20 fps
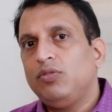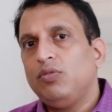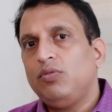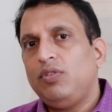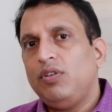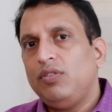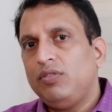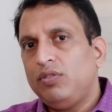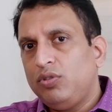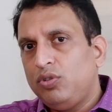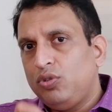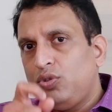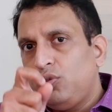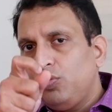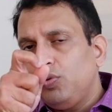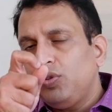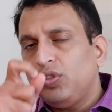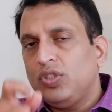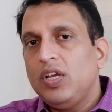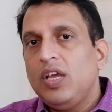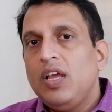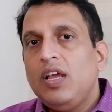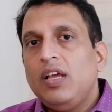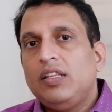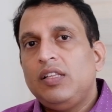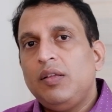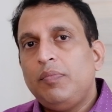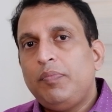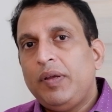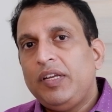So you have to choose
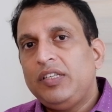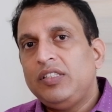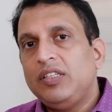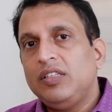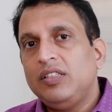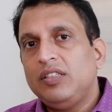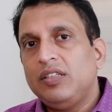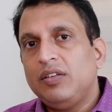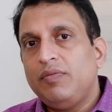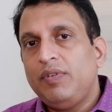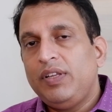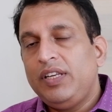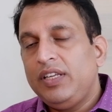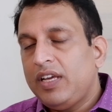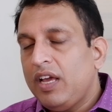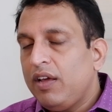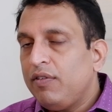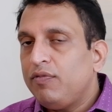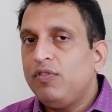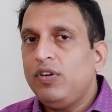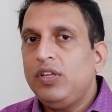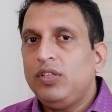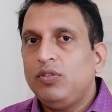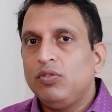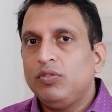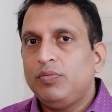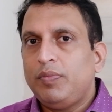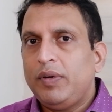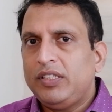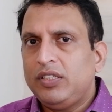the patient very carefully.
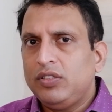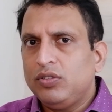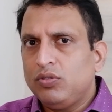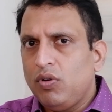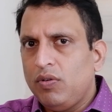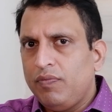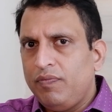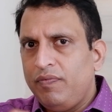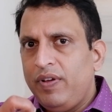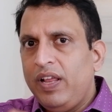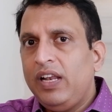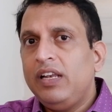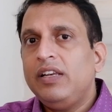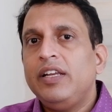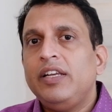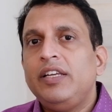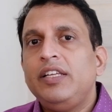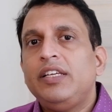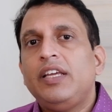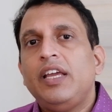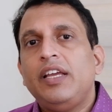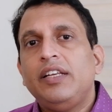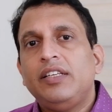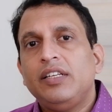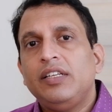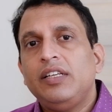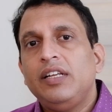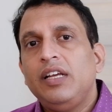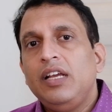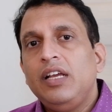Those patients who are well
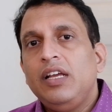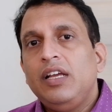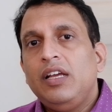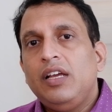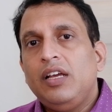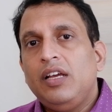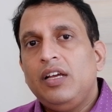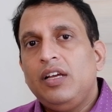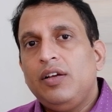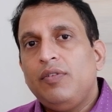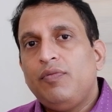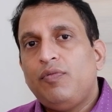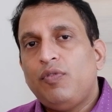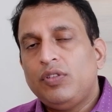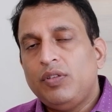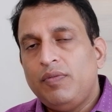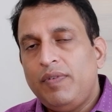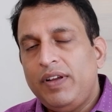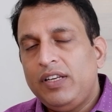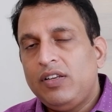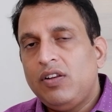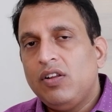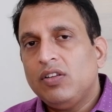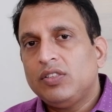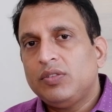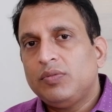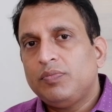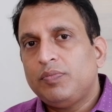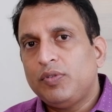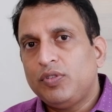dedicated for the weight
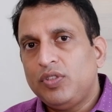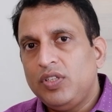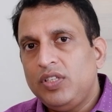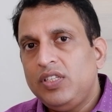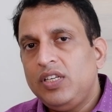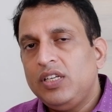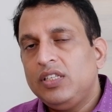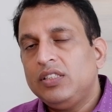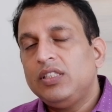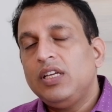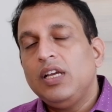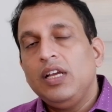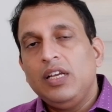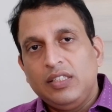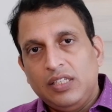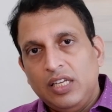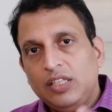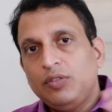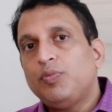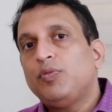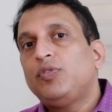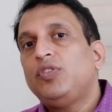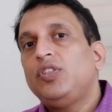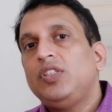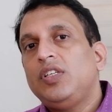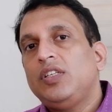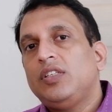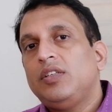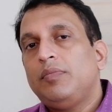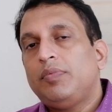loss procedures,
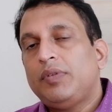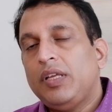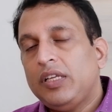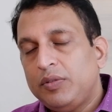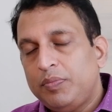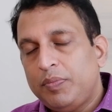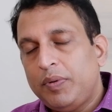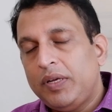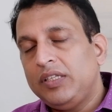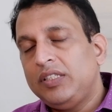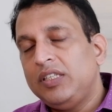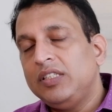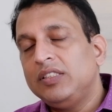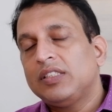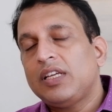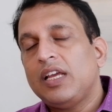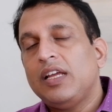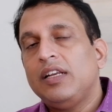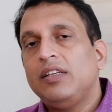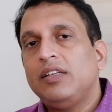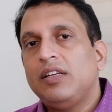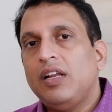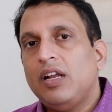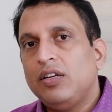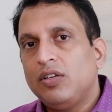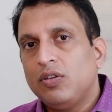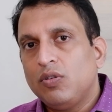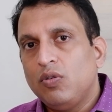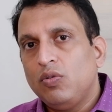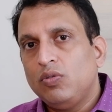such patients can
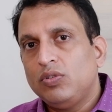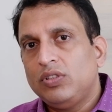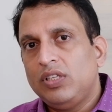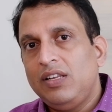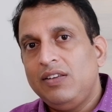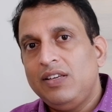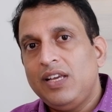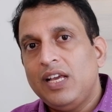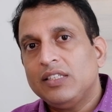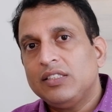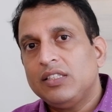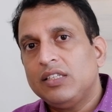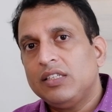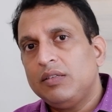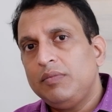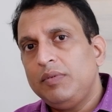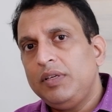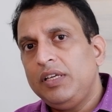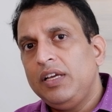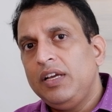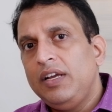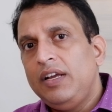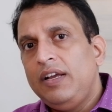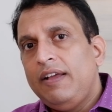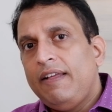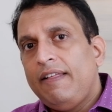undergo sleeve gastrectomy.